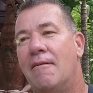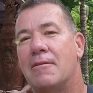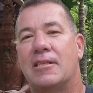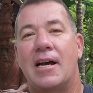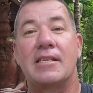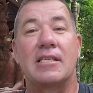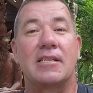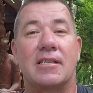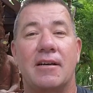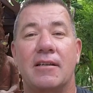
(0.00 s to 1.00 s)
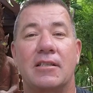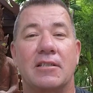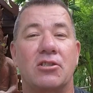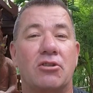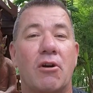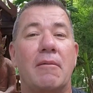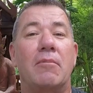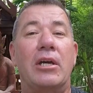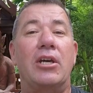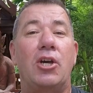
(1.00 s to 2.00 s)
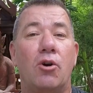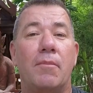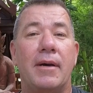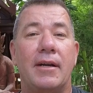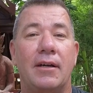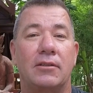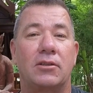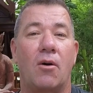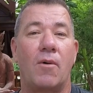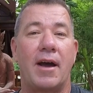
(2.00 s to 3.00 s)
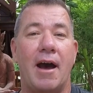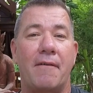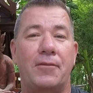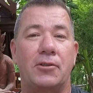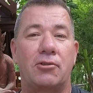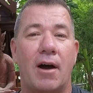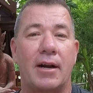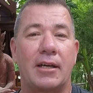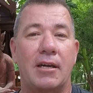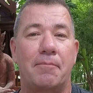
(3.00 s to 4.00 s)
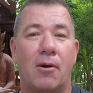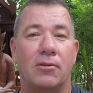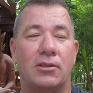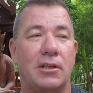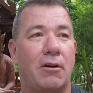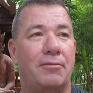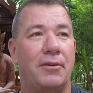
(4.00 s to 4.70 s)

Besides the sun, it's extremely humid, so we have to try to keep ourselves